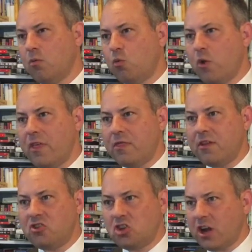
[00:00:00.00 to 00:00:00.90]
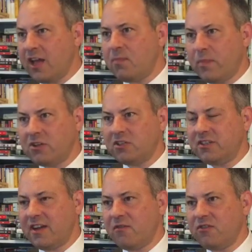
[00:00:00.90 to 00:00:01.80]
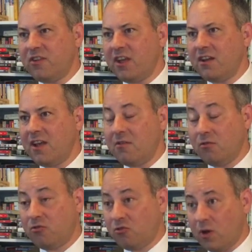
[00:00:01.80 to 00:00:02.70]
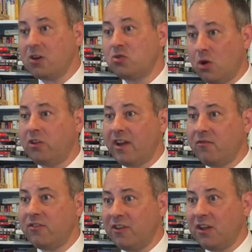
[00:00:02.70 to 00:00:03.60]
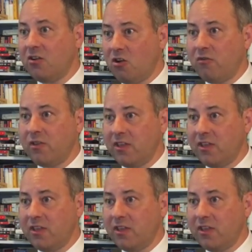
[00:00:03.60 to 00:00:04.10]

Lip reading: with the giant budget deficit and structural deficit over the